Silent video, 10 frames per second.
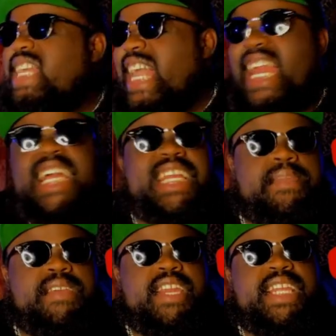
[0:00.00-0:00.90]
In other
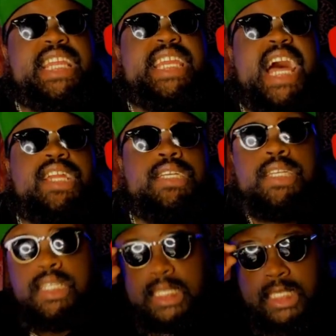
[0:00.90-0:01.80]
communities, the dollar
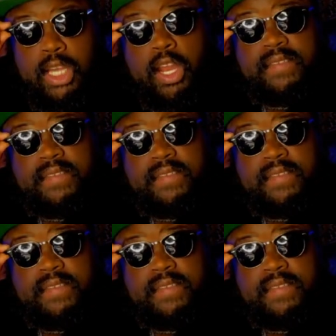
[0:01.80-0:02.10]
don't